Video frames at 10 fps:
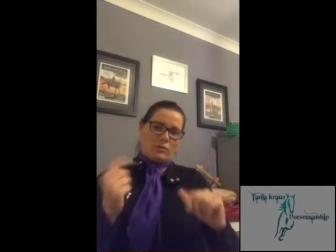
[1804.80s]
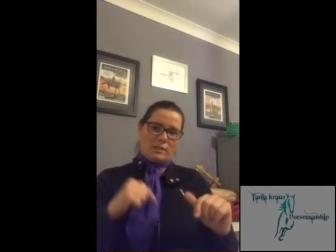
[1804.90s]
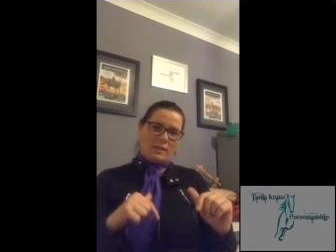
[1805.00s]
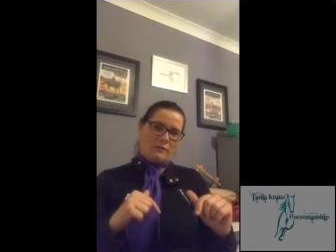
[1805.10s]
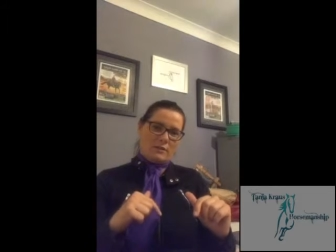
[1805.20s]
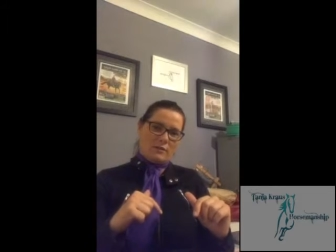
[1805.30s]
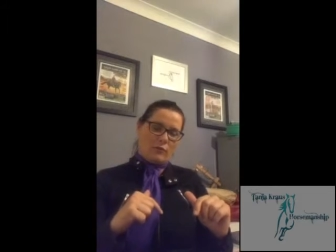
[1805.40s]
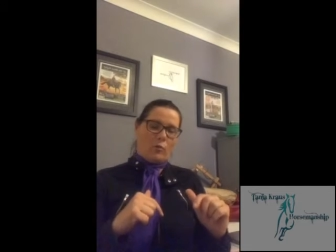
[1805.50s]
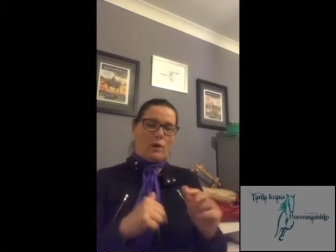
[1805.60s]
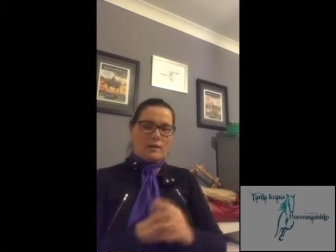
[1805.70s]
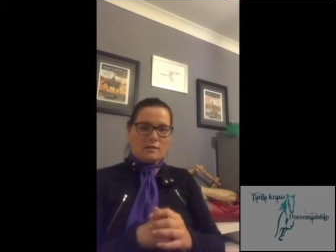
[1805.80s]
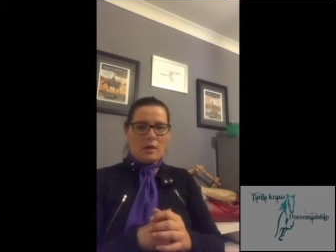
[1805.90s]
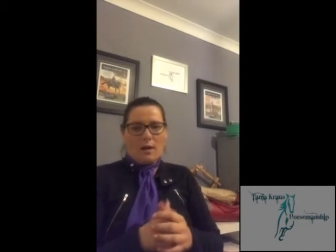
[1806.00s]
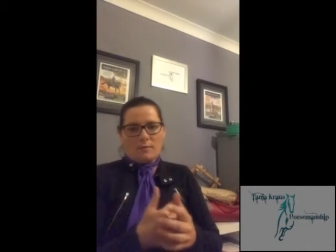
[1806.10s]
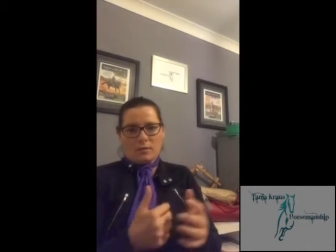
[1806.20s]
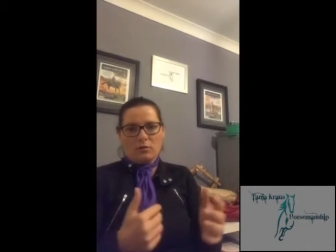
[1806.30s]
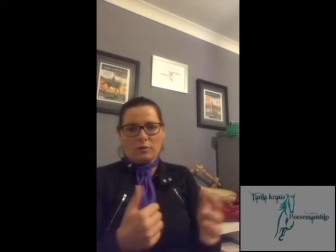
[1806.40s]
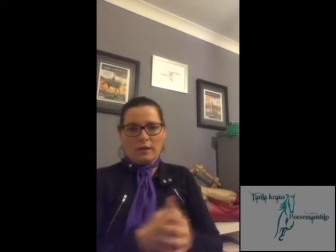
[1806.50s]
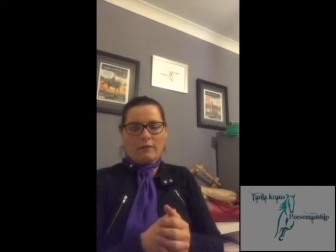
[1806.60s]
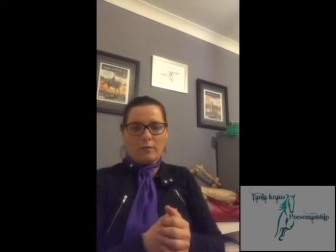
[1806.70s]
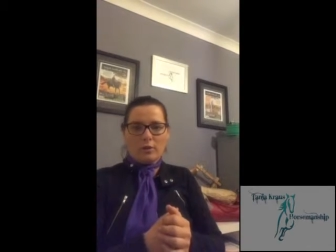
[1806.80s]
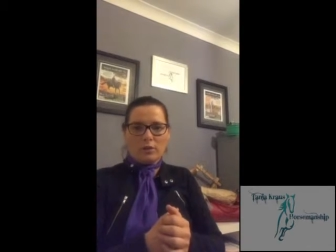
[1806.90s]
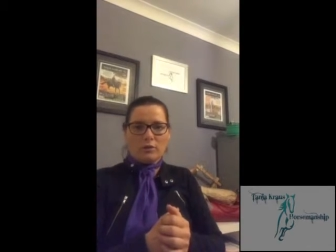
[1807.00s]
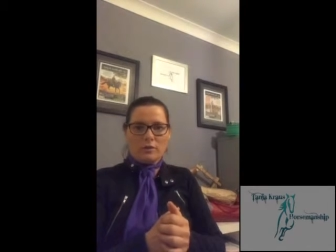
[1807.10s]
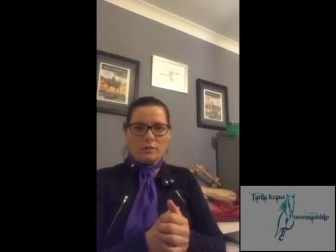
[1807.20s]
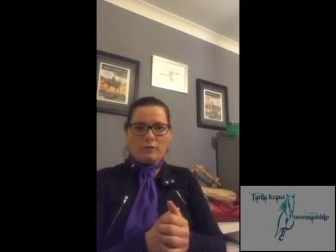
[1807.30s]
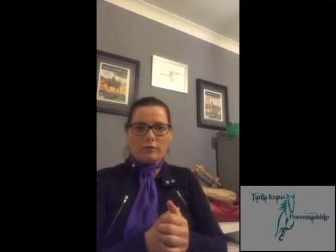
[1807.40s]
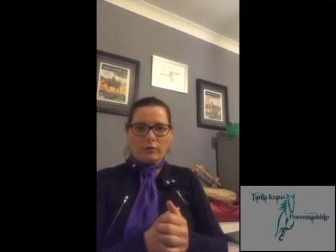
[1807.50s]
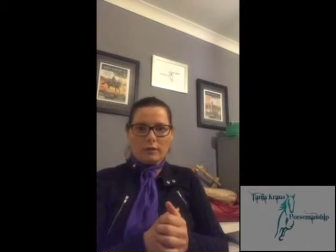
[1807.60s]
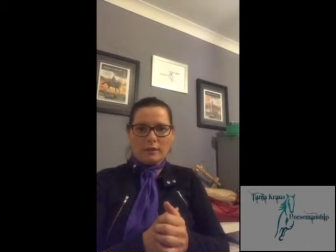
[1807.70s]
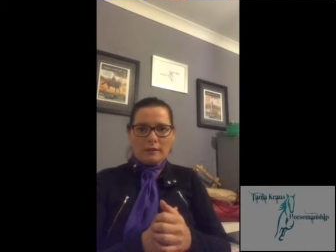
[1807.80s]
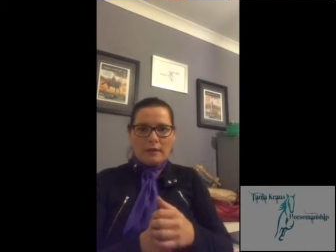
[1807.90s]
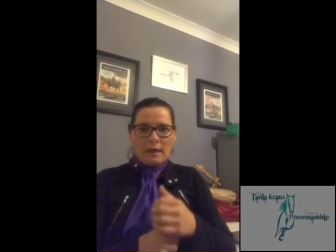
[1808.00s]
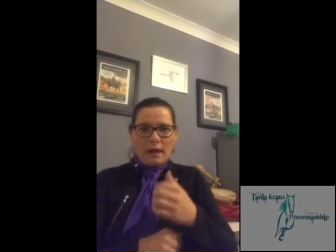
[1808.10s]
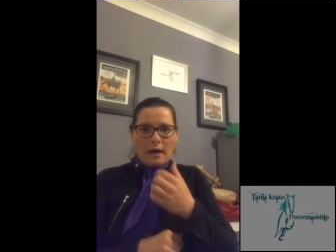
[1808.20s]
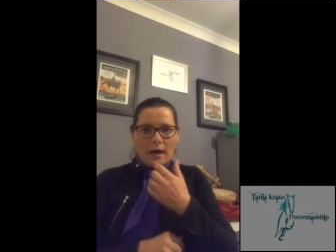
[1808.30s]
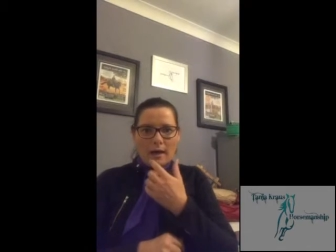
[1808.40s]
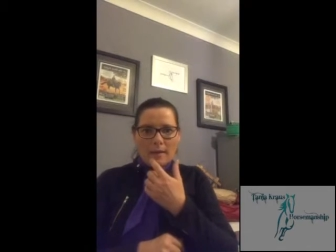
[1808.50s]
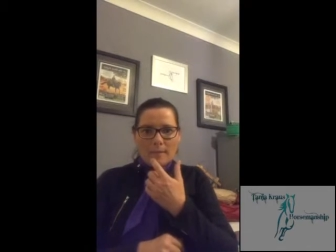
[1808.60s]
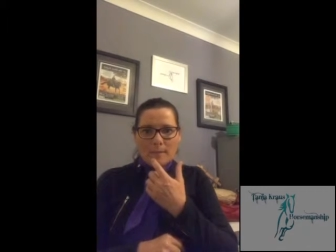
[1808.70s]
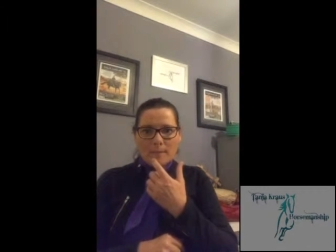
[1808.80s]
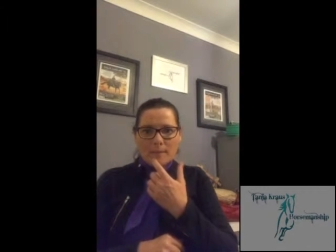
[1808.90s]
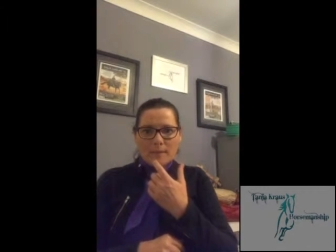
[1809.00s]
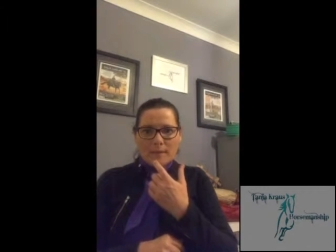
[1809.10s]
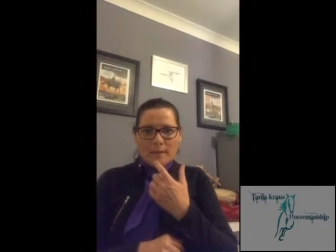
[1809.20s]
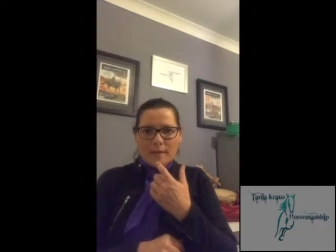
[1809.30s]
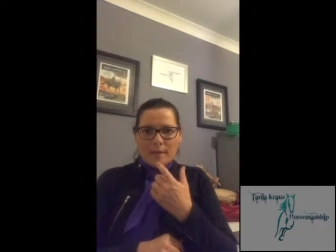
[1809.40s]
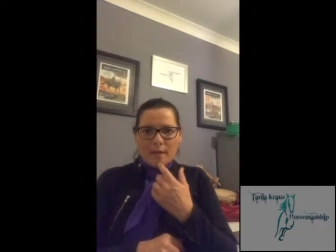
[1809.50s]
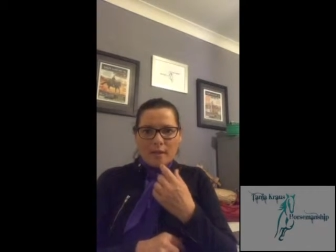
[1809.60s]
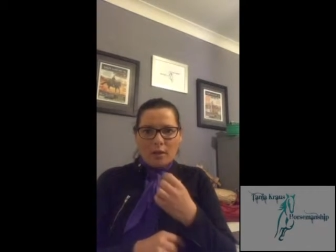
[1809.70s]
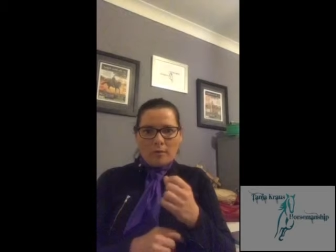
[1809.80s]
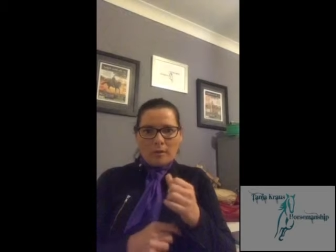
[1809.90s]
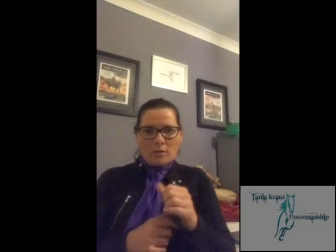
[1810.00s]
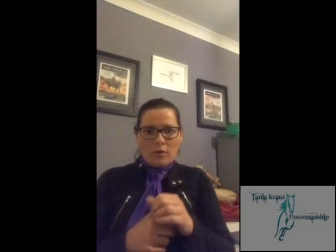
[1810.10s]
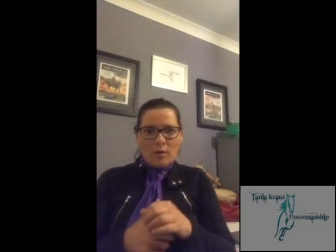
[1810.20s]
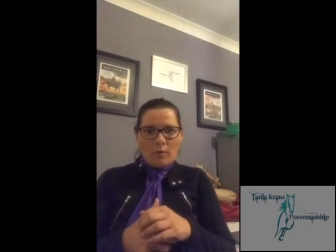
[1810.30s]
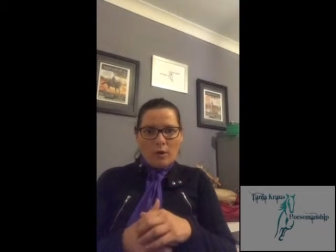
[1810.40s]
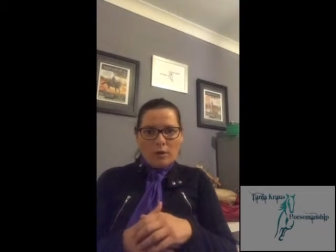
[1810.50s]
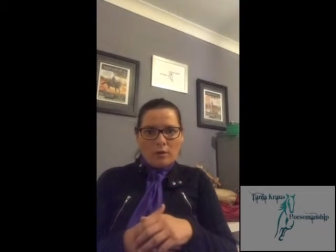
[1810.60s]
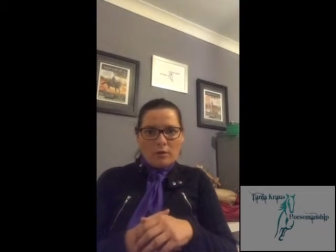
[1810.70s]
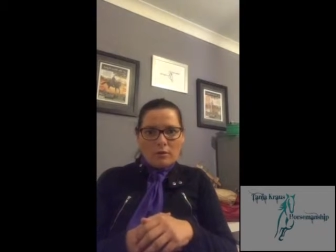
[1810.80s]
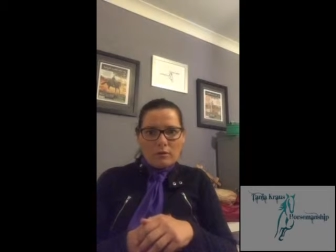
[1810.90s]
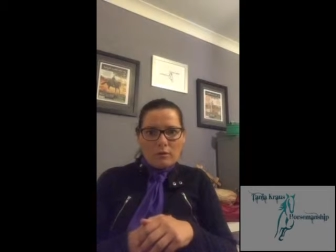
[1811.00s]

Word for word: received in different ways. So absolutely, everybody learns differently. Going back to groundwork,